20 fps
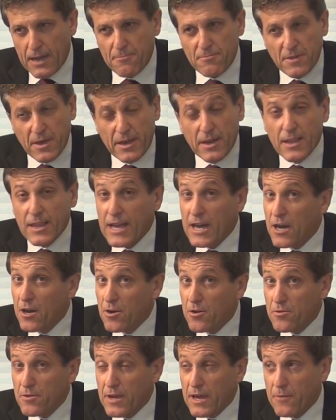am not
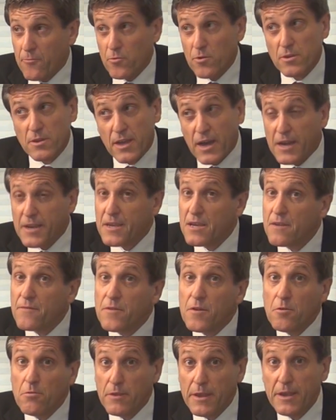allowed and will not
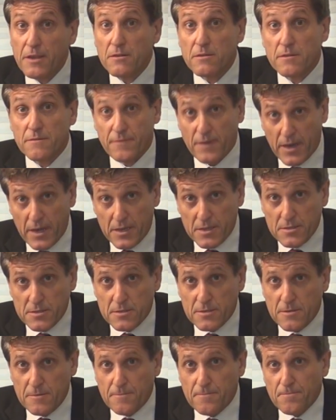give you legal
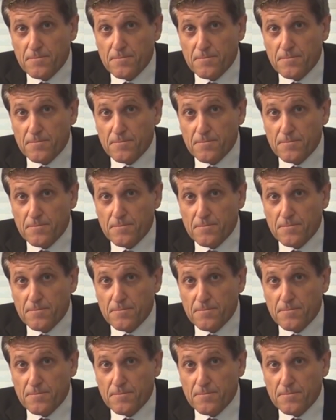advice.